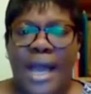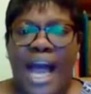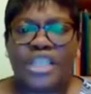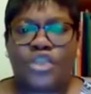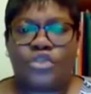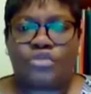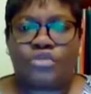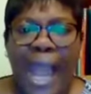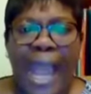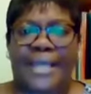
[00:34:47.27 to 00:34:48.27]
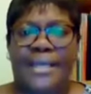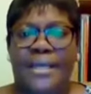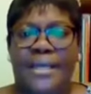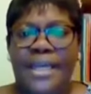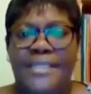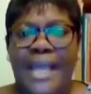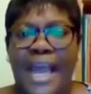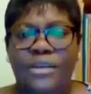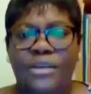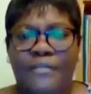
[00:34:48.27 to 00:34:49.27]
and strike his
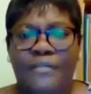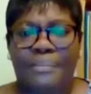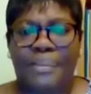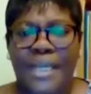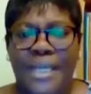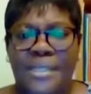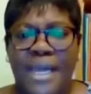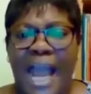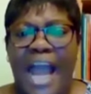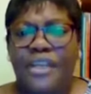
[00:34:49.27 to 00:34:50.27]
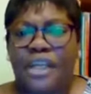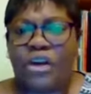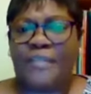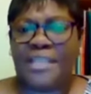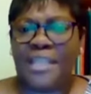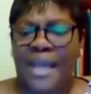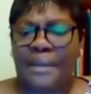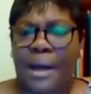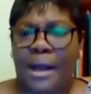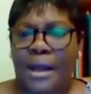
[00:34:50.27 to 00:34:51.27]
hand over the place, and recover the
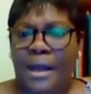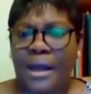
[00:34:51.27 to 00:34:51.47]
leper,